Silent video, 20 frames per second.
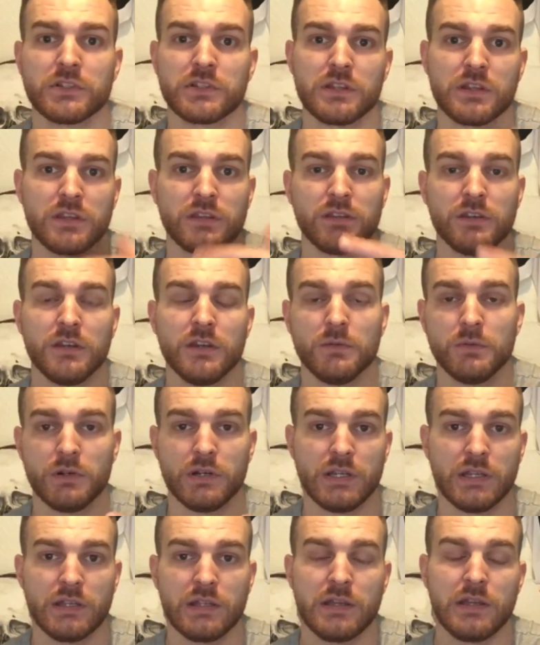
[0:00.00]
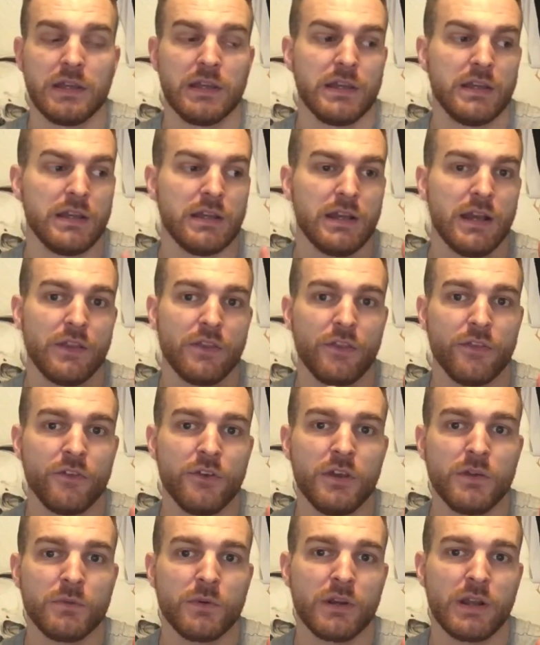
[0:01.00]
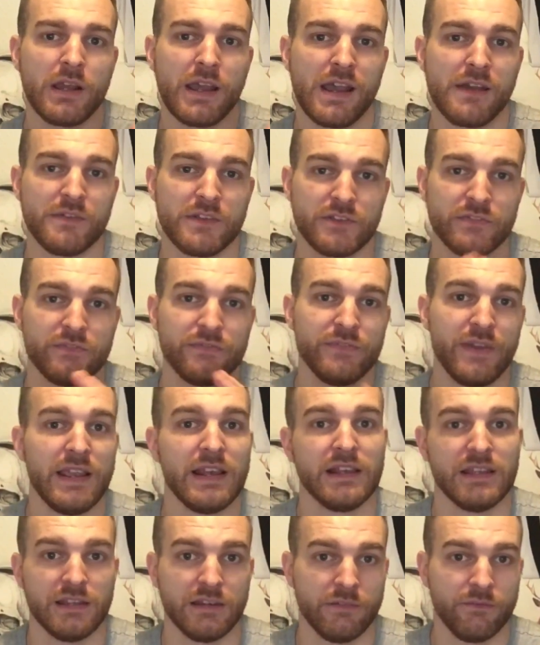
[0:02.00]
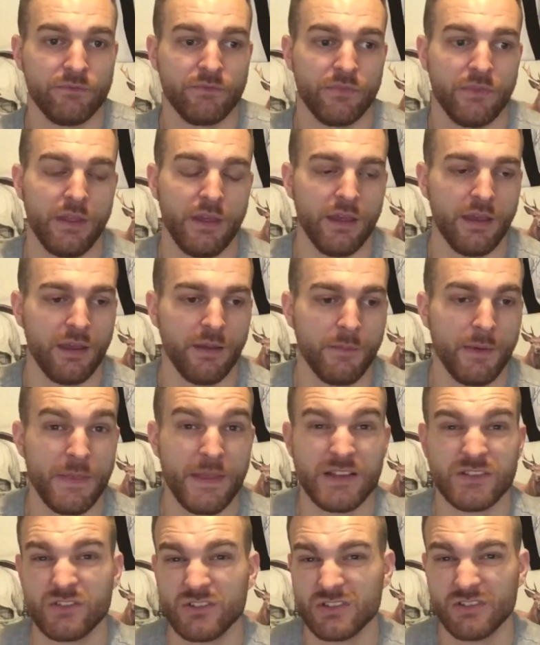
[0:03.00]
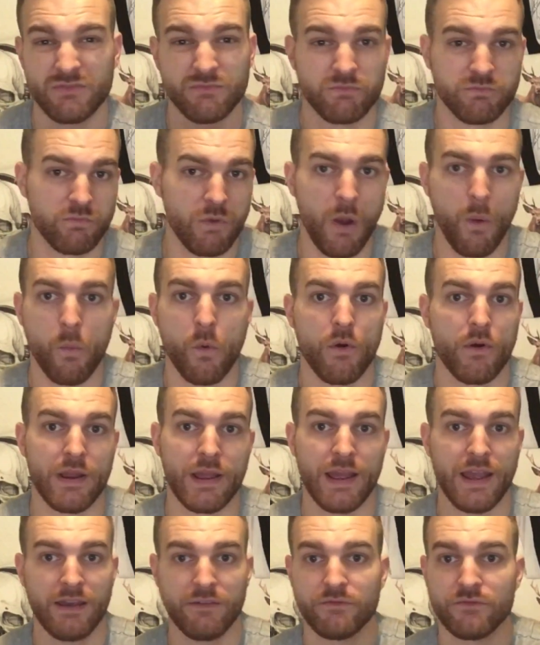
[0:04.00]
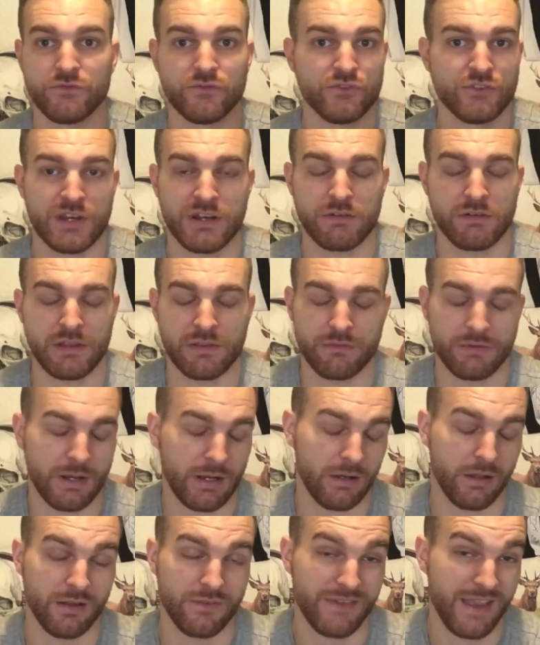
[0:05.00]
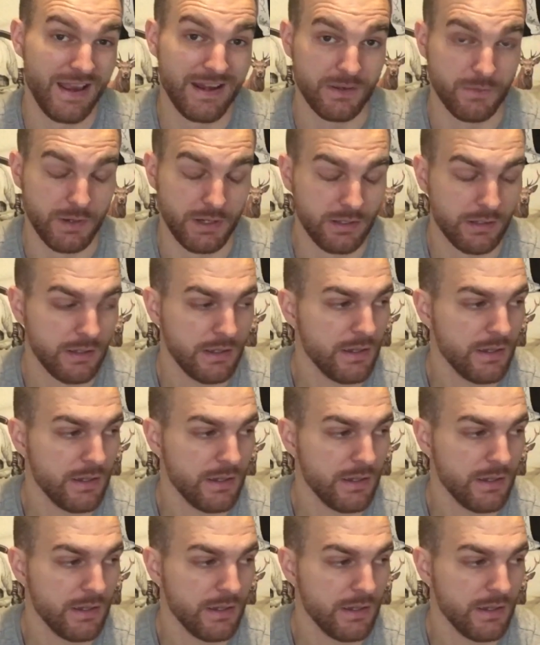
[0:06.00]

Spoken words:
on to the third worry. And the third worry I have is failure. And that's just a worry I have generally throughout life anyway.